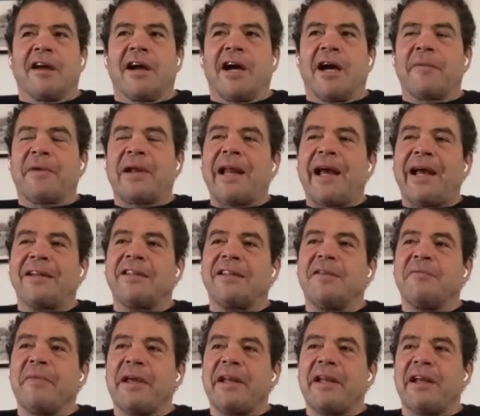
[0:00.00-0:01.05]
I'm glad
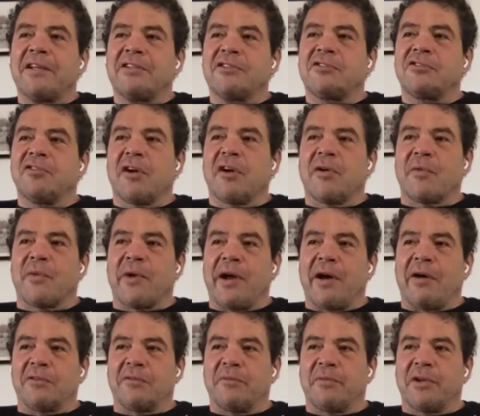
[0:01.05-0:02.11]
Jimena is not
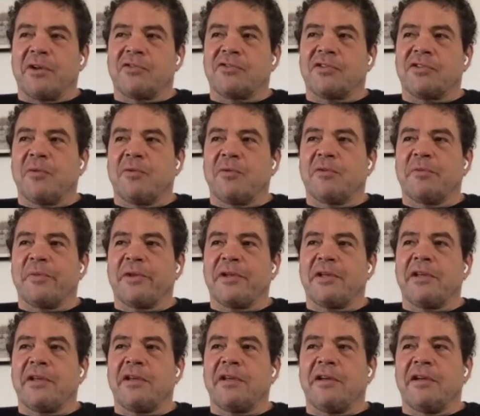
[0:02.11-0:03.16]
around because I would
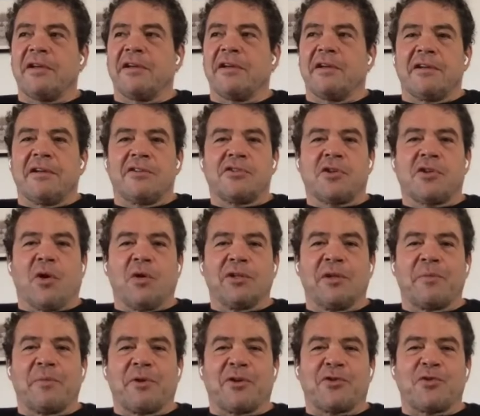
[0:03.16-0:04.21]
be scolded
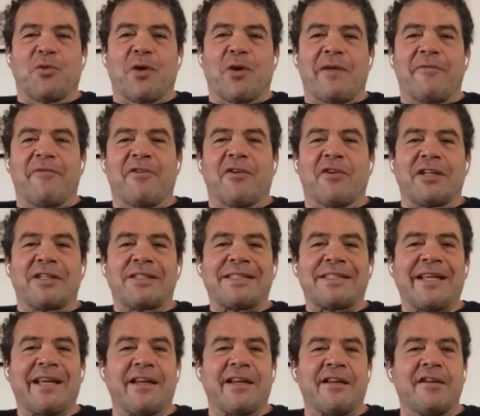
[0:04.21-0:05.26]
because what I'm gonna
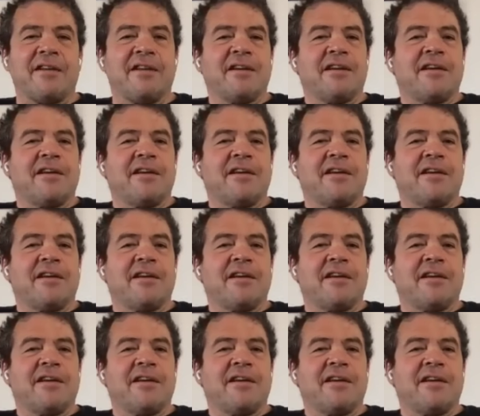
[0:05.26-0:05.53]
say.